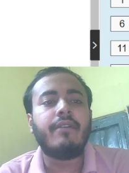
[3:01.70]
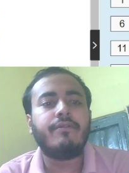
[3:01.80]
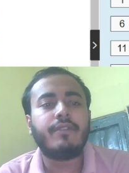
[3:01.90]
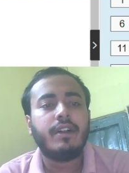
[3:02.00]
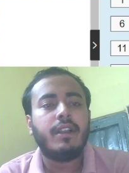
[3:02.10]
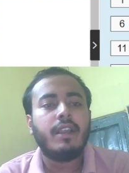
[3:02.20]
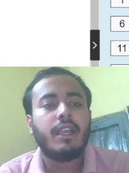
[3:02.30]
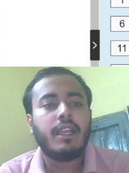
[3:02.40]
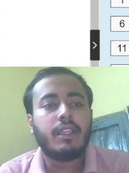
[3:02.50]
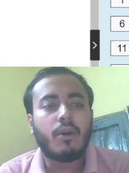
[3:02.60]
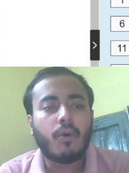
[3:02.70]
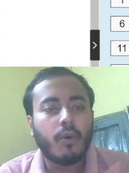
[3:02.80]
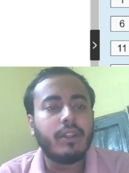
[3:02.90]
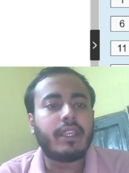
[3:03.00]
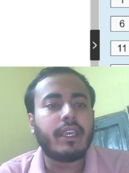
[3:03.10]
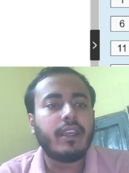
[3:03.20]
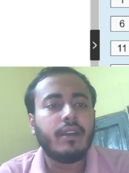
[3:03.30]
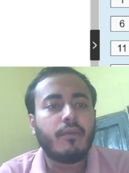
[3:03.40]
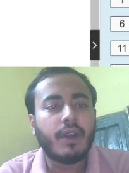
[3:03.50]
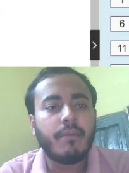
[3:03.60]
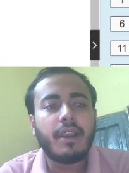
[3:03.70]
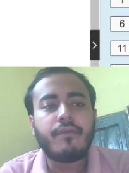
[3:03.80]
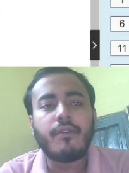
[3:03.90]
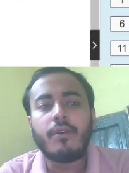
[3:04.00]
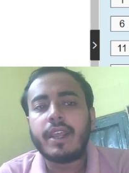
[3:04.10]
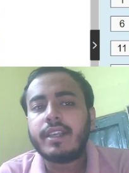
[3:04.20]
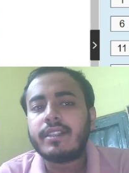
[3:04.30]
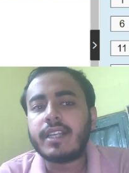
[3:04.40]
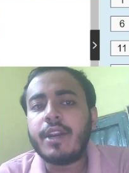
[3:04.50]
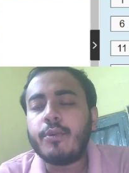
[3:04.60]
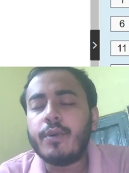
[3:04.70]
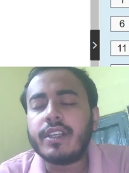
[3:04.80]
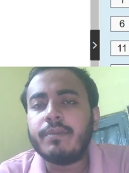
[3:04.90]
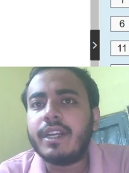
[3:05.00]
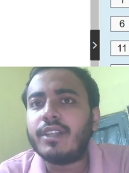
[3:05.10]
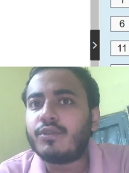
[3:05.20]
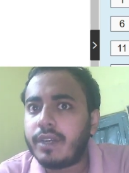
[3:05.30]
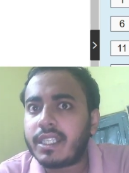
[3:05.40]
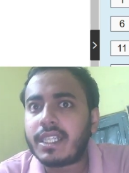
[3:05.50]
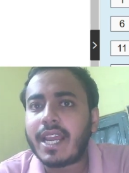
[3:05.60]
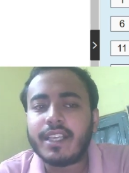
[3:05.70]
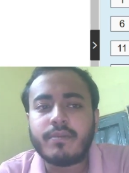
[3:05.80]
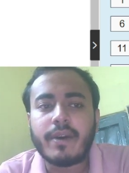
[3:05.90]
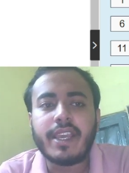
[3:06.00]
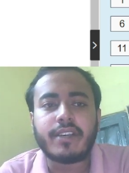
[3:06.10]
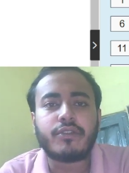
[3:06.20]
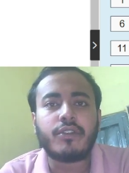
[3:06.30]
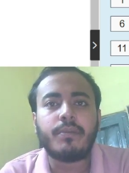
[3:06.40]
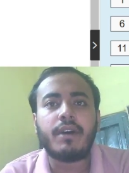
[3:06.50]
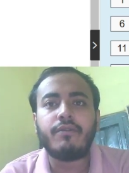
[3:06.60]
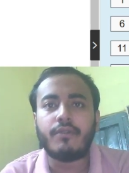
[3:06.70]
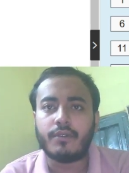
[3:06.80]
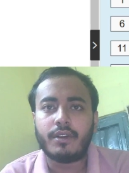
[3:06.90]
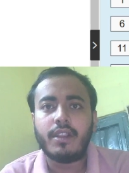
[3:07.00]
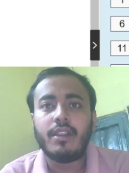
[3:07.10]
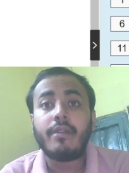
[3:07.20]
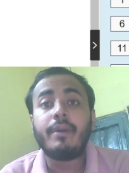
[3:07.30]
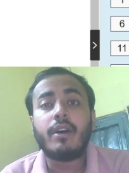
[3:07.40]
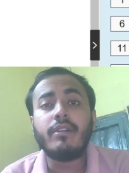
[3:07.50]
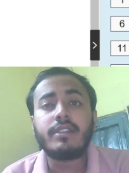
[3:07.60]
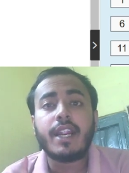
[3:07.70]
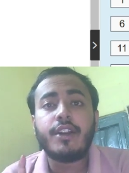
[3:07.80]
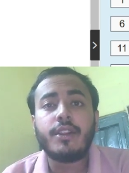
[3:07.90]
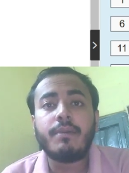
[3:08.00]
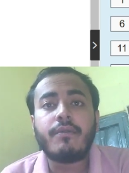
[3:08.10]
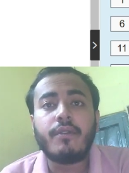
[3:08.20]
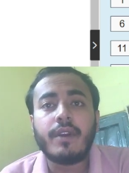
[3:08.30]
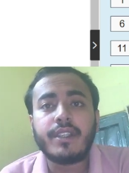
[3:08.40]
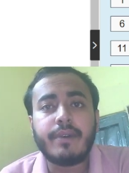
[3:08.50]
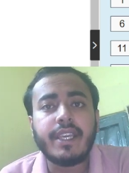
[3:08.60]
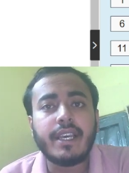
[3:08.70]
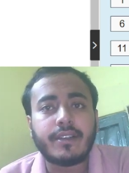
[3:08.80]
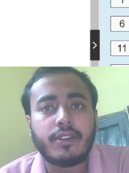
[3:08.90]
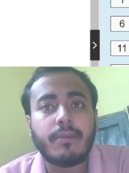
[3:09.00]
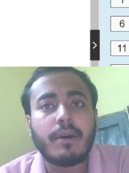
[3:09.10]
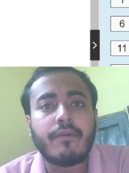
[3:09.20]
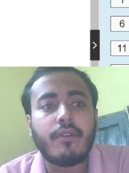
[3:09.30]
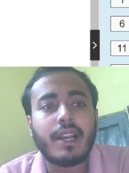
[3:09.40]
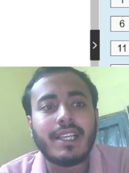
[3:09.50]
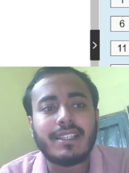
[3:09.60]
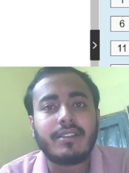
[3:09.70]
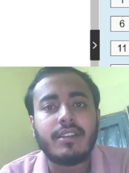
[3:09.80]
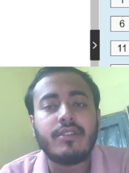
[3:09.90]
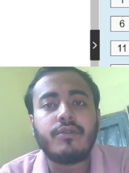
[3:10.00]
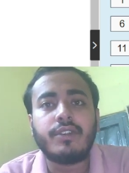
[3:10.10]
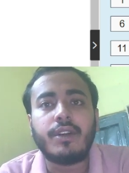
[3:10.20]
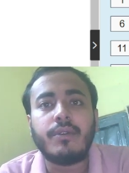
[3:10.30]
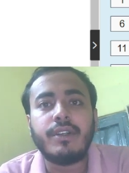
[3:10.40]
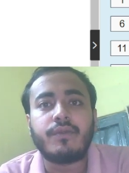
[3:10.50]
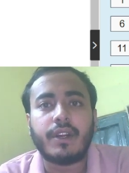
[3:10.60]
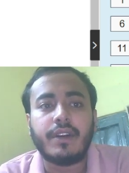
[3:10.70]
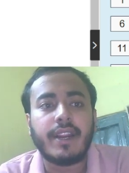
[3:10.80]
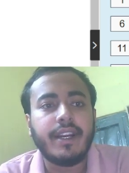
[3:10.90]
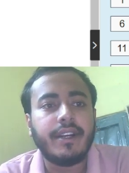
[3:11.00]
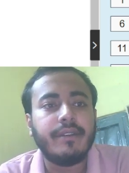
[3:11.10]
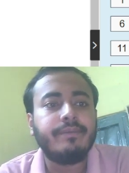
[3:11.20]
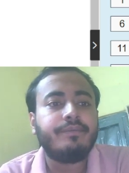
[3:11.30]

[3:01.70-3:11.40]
have the whole thing 1 by 4 x tan 2x minus 2x tan x by x to the power 4, because sine to the power 4x by x to the power 4 as x tends to 0 is 1, right?